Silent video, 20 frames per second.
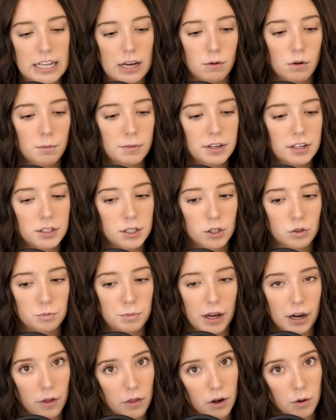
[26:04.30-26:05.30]
that women deserve
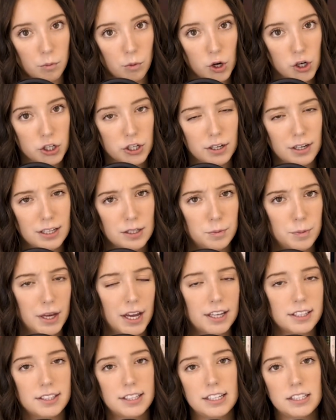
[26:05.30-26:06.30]
better than abortion is
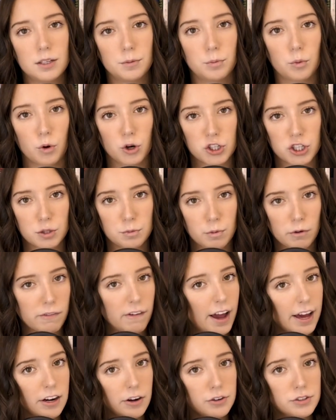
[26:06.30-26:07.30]
because these abortion
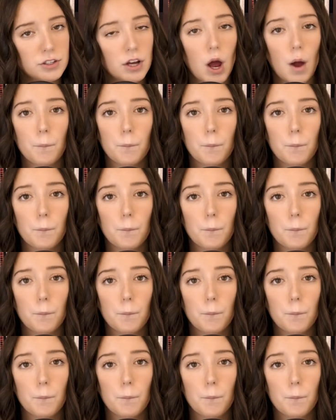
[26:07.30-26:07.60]
providers